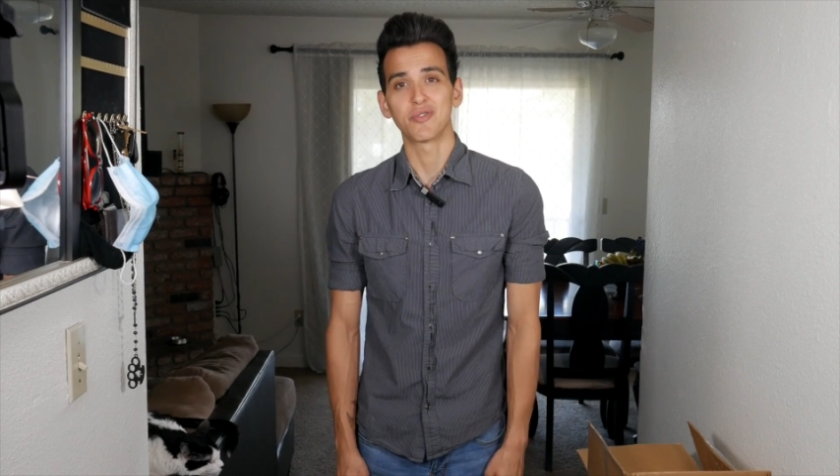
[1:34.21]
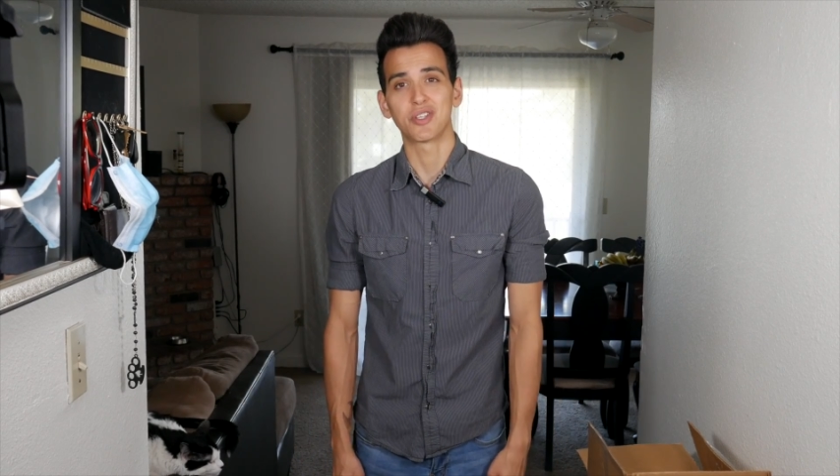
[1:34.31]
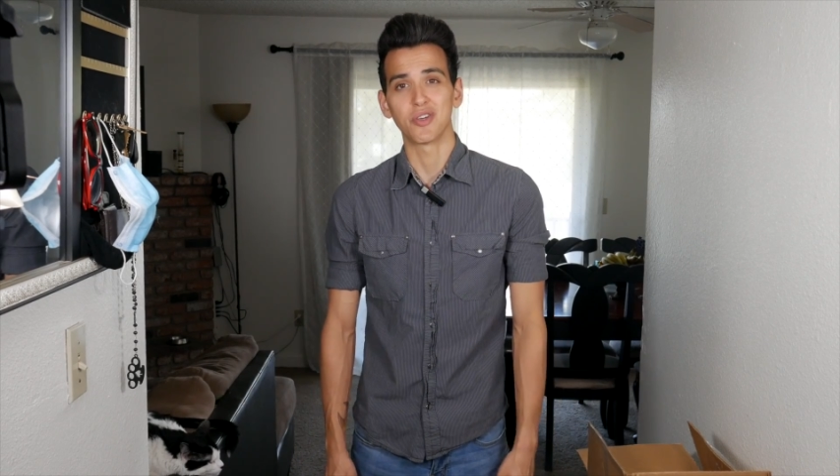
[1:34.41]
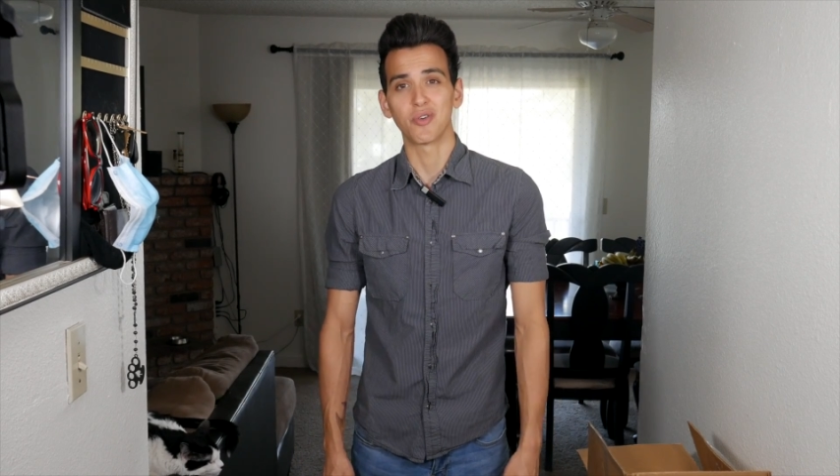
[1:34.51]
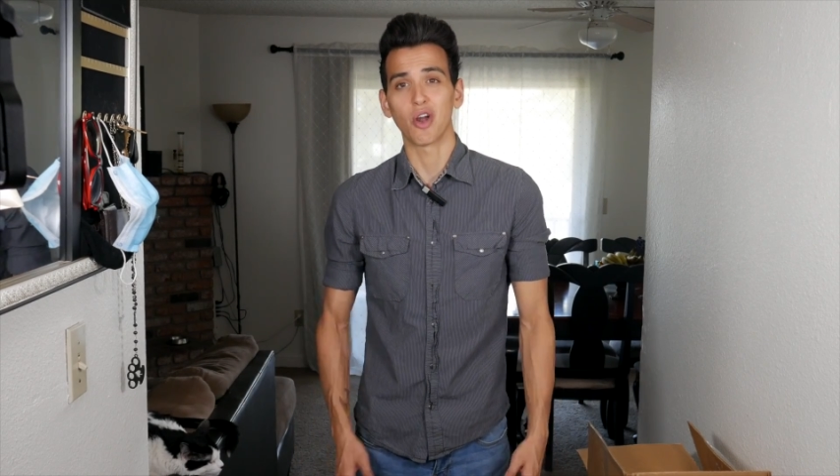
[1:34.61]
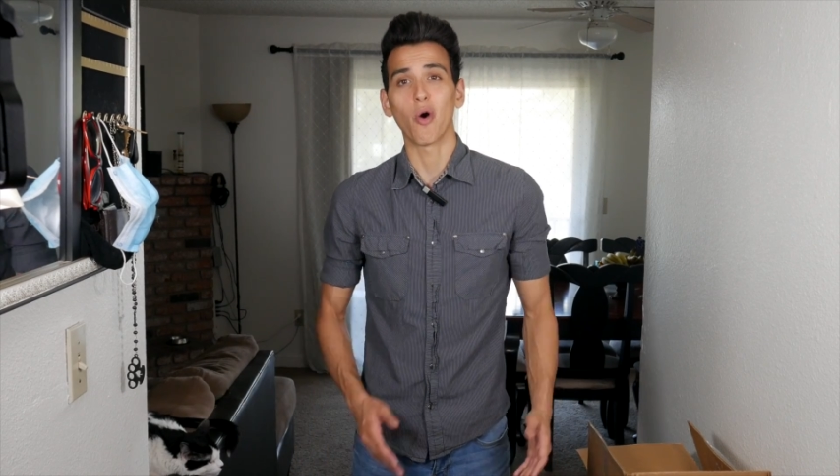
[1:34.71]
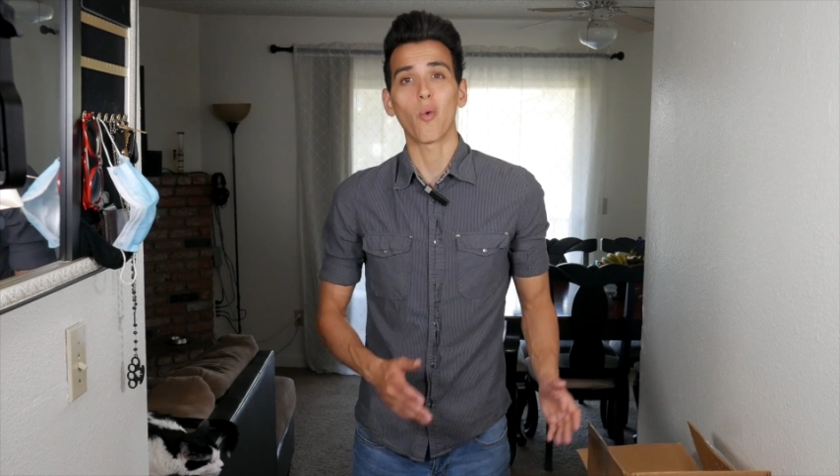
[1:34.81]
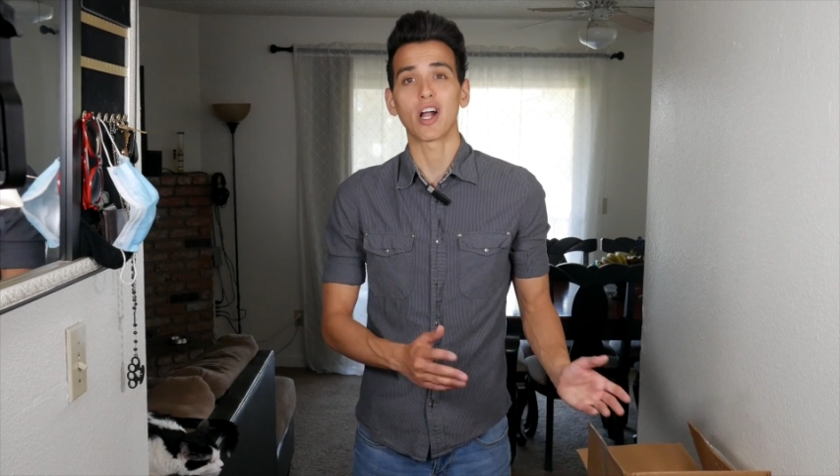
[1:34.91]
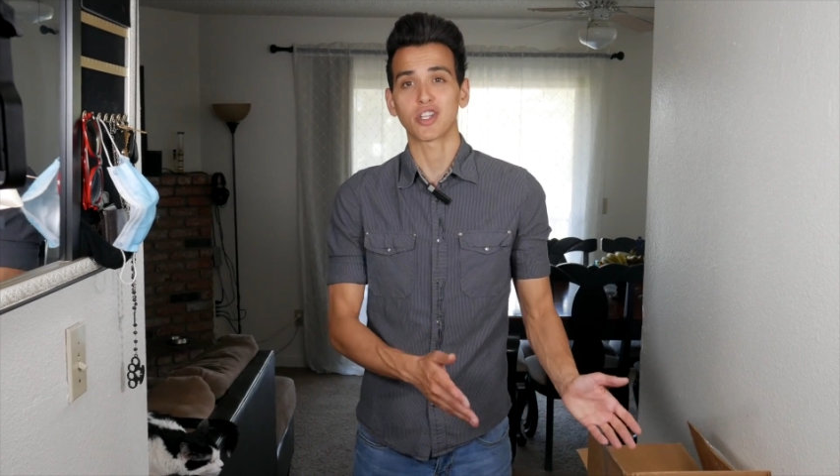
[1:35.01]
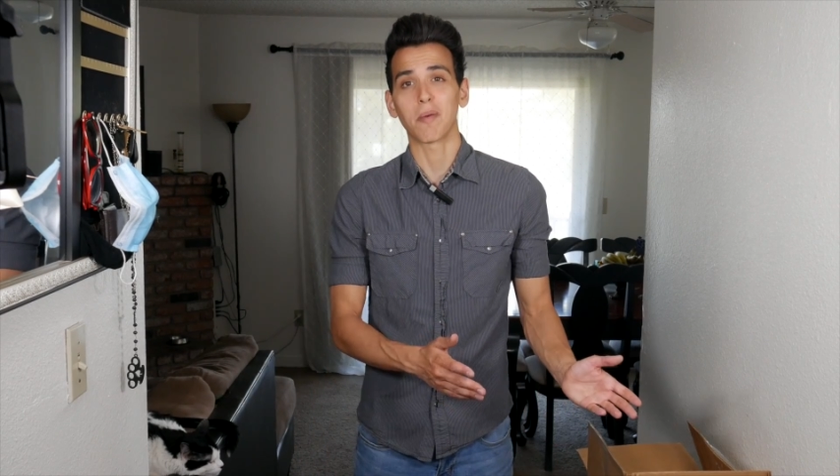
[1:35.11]
to go
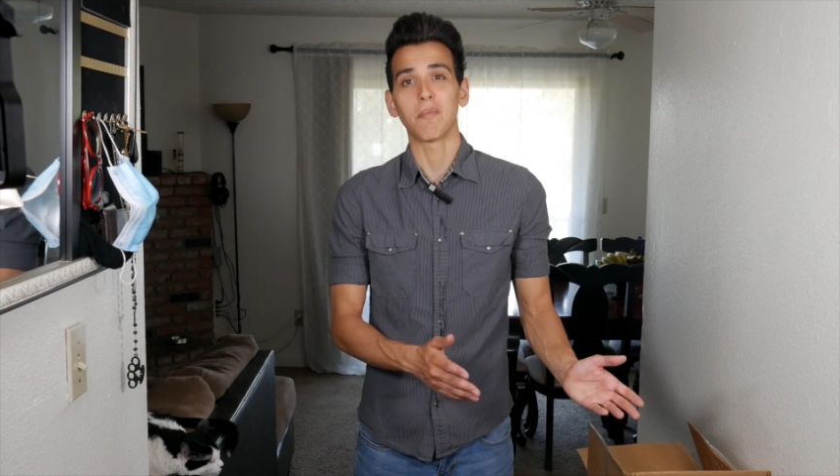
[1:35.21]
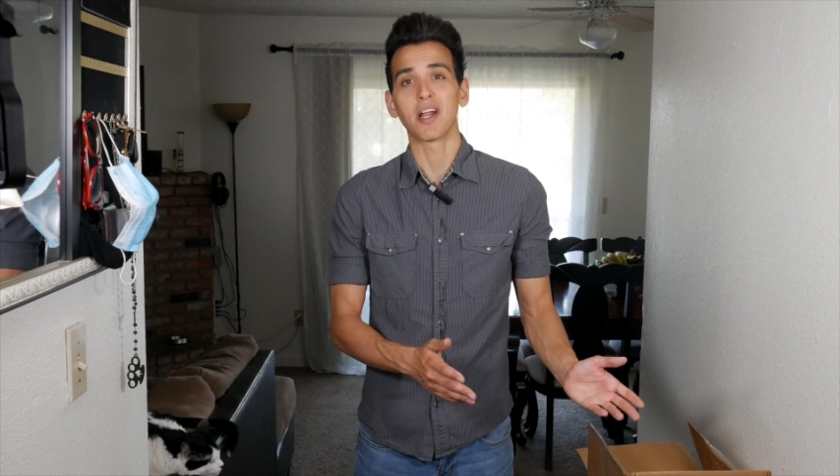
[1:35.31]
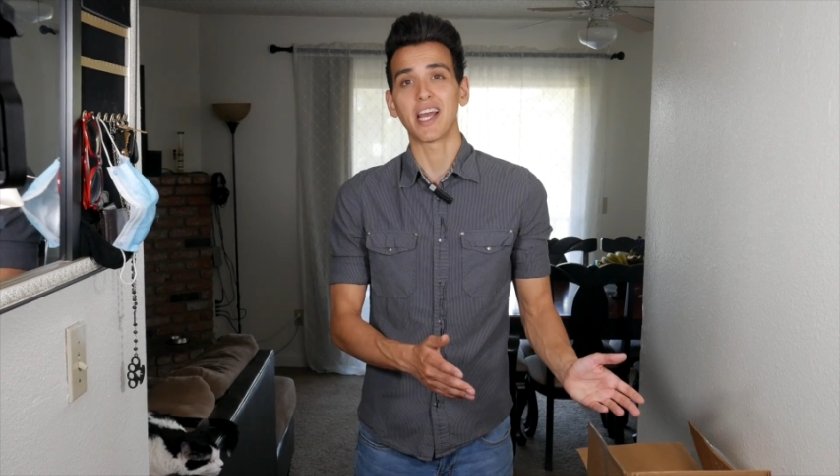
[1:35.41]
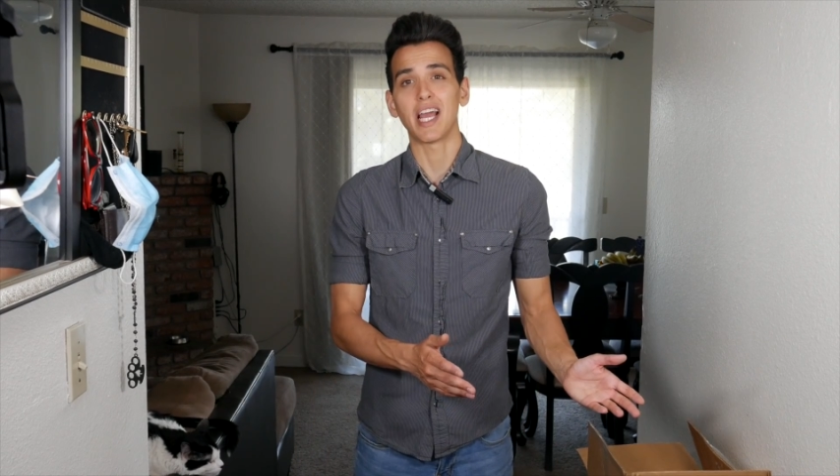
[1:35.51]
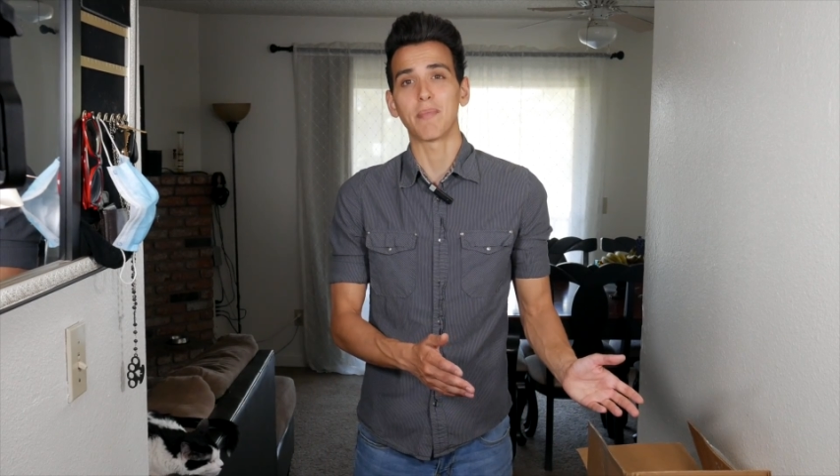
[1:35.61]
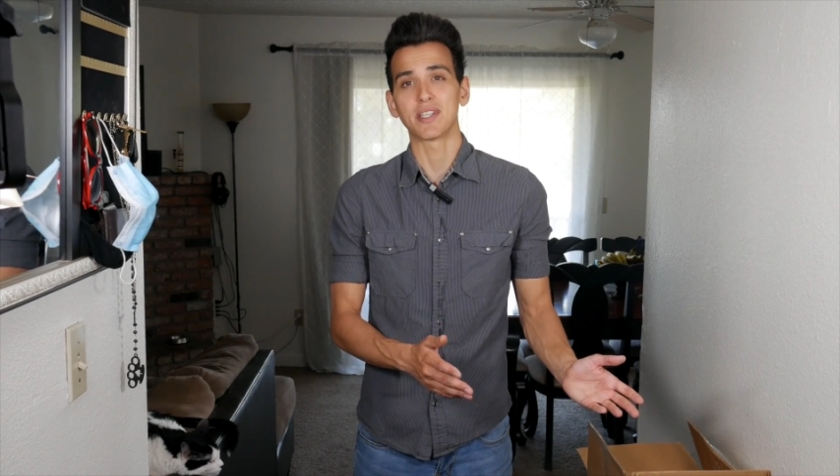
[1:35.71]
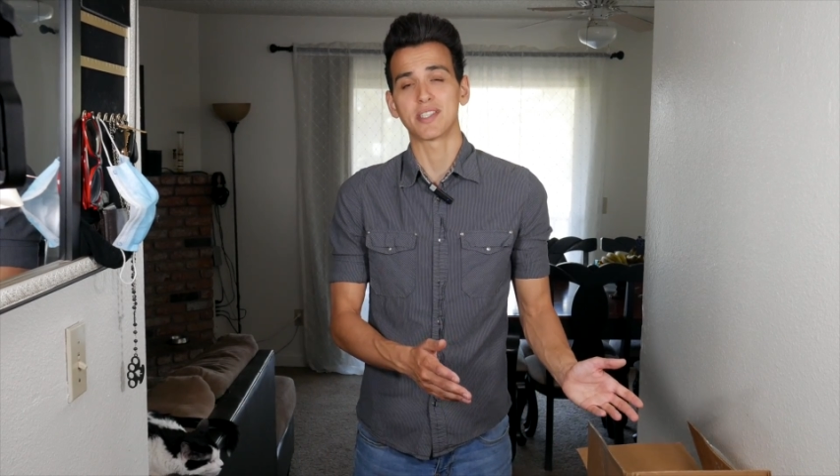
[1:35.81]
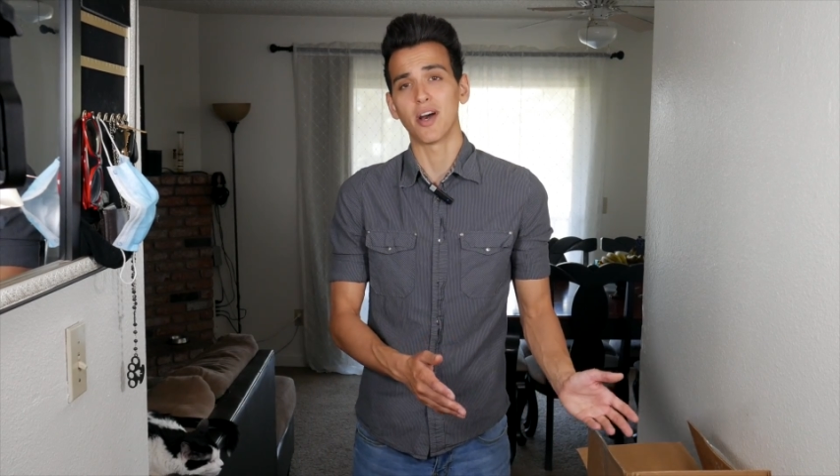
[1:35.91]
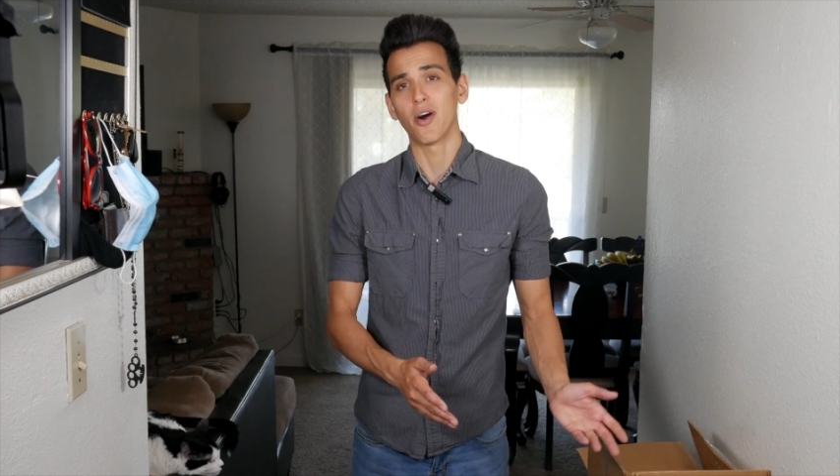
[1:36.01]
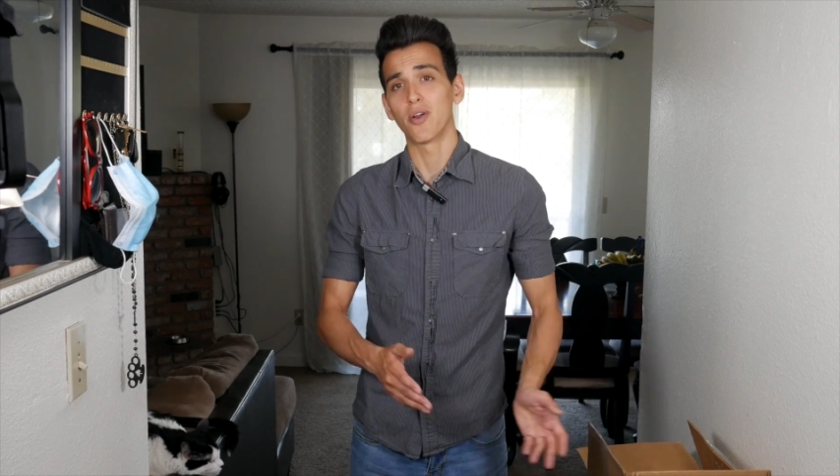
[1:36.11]
watch our Monday
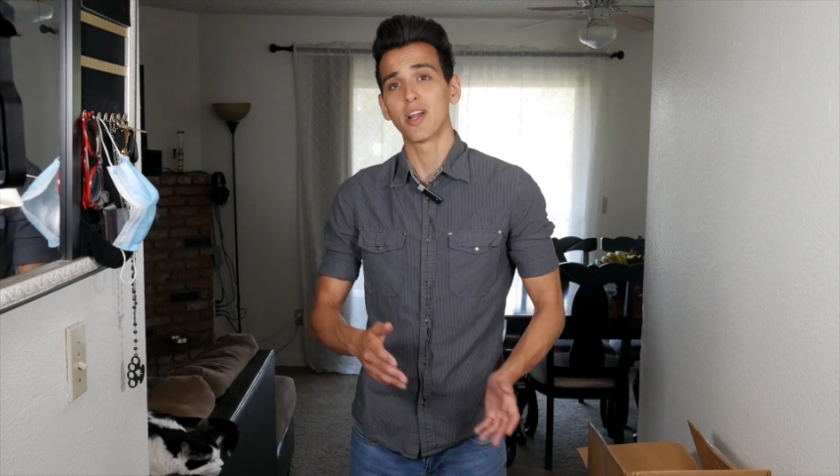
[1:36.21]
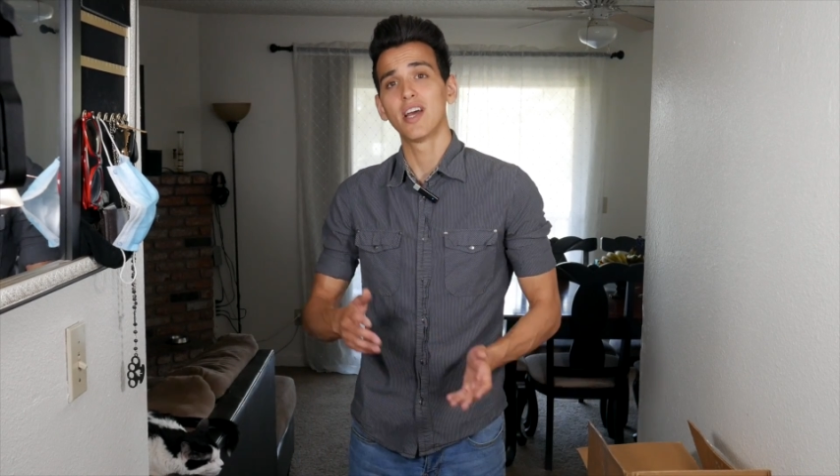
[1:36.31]
episode